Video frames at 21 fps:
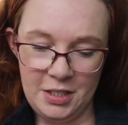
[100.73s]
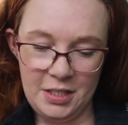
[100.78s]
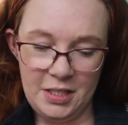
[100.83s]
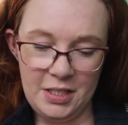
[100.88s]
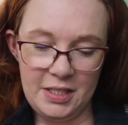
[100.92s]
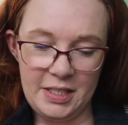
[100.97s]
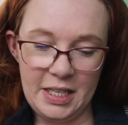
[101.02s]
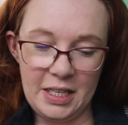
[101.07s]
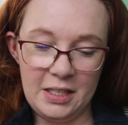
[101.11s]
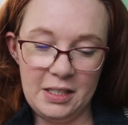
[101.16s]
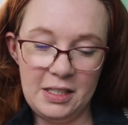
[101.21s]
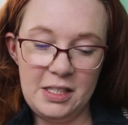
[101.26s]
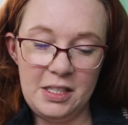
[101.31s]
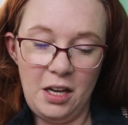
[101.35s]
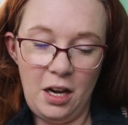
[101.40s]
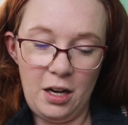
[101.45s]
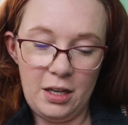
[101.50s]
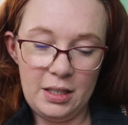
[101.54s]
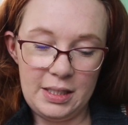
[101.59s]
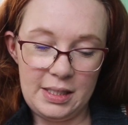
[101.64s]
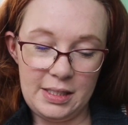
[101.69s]
second
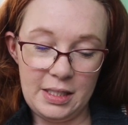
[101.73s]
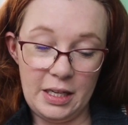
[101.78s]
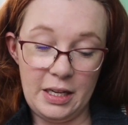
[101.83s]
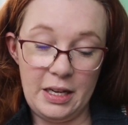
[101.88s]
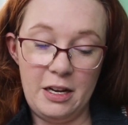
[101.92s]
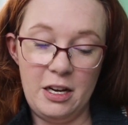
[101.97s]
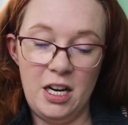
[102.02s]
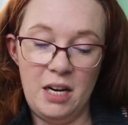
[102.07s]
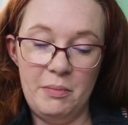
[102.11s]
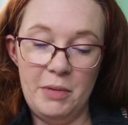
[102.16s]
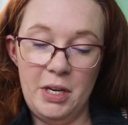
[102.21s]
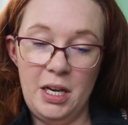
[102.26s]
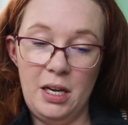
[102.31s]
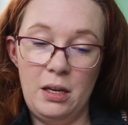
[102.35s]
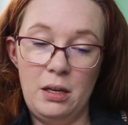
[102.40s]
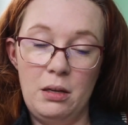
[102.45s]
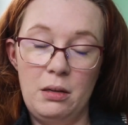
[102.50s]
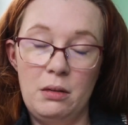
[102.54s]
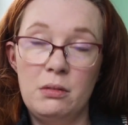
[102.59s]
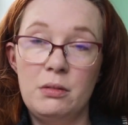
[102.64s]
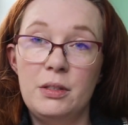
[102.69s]
socks coming
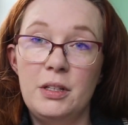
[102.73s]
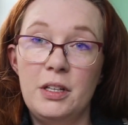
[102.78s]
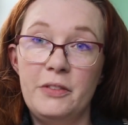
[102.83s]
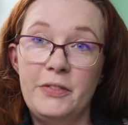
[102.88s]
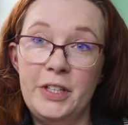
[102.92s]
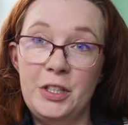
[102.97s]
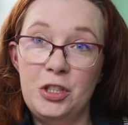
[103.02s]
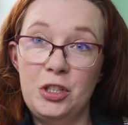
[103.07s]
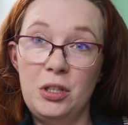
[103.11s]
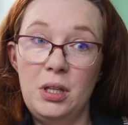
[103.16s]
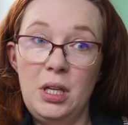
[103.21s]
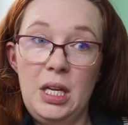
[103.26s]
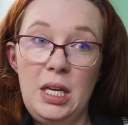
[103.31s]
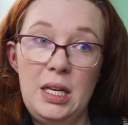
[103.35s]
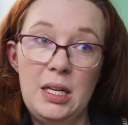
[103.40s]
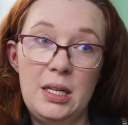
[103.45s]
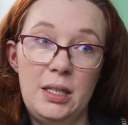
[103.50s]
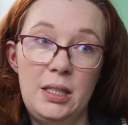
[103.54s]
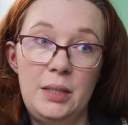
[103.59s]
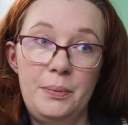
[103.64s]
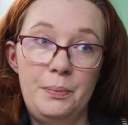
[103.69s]
eventually.
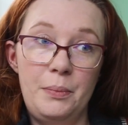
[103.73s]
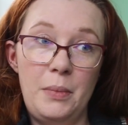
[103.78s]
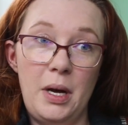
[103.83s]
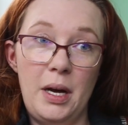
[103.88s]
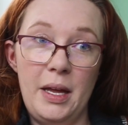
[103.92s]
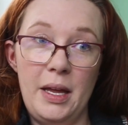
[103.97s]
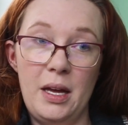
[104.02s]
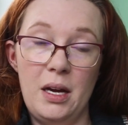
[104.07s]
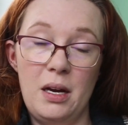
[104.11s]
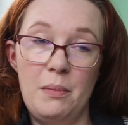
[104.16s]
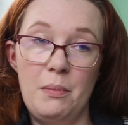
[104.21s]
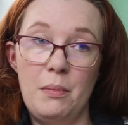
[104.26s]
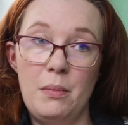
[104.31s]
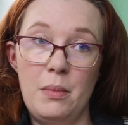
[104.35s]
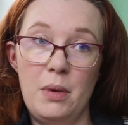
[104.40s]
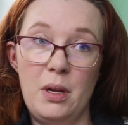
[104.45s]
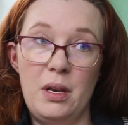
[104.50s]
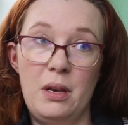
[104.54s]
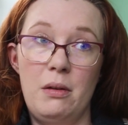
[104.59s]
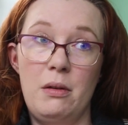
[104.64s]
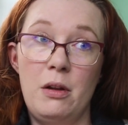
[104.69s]
I am
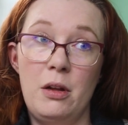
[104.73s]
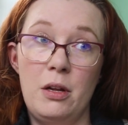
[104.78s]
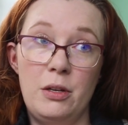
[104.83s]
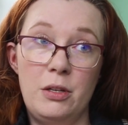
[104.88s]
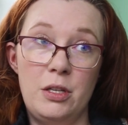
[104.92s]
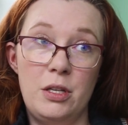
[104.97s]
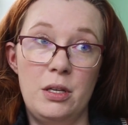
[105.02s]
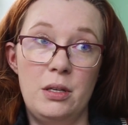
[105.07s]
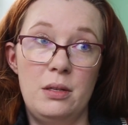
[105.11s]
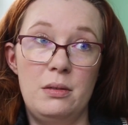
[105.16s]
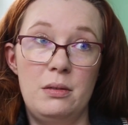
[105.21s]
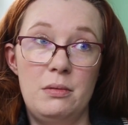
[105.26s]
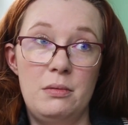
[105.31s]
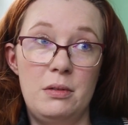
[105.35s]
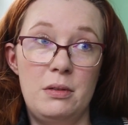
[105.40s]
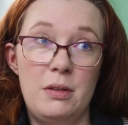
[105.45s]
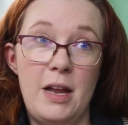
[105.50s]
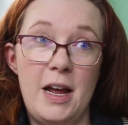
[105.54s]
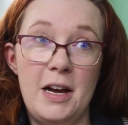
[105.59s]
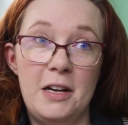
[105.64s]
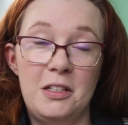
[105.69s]
not
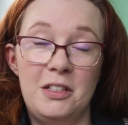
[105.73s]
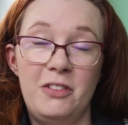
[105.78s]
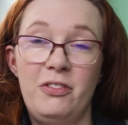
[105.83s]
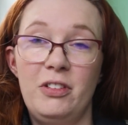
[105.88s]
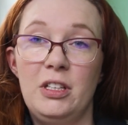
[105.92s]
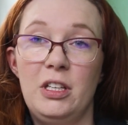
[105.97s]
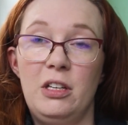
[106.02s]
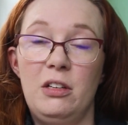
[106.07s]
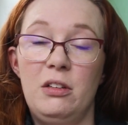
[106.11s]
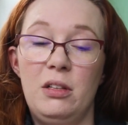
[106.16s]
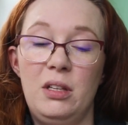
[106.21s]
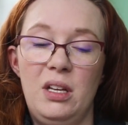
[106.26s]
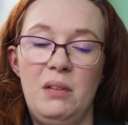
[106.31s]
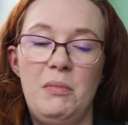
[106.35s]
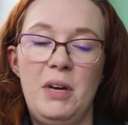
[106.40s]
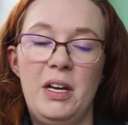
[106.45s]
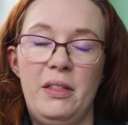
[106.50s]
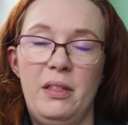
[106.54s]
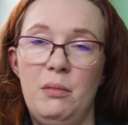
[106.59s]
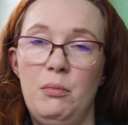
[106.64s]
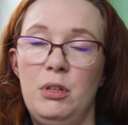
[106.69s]
actively knitting on them
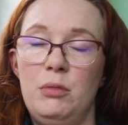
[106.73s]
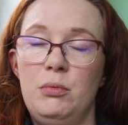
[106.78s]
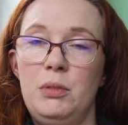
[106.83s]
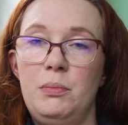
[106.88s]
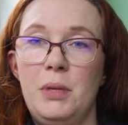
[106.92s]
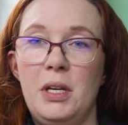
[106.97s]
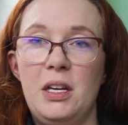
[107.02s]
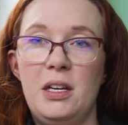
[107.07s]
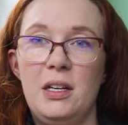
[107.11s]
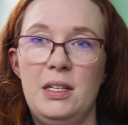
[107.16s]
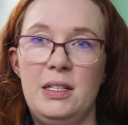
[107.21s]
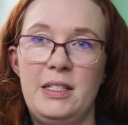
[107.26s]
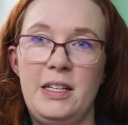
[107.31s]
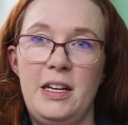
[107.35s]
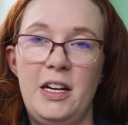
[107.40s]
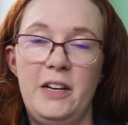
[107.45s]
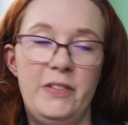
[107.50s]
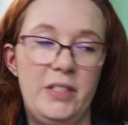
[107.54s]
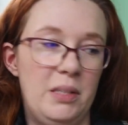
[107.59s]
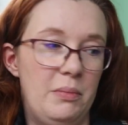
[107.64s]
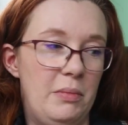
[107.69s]
at the moment because I
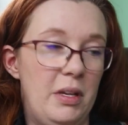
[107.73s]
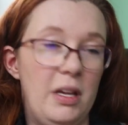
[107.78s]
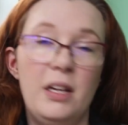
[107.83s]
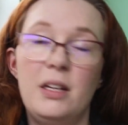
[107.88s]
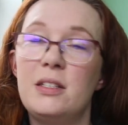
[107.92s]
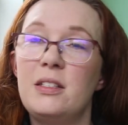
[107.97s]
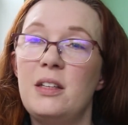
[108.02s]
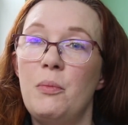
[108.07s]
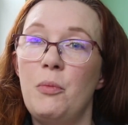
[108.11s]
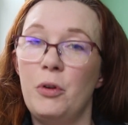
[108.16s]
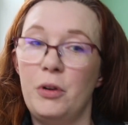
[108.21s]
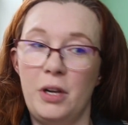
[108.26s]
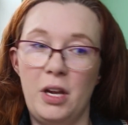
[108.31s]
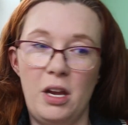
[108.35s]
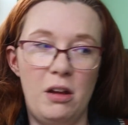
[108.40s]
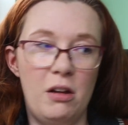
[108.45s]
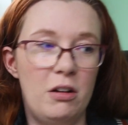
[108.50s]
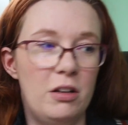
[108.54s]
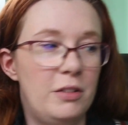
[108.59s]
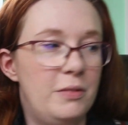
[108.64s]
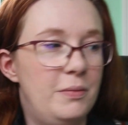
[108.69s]
have something else I'm working
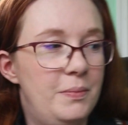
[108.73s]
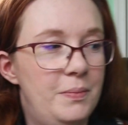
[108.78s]
on.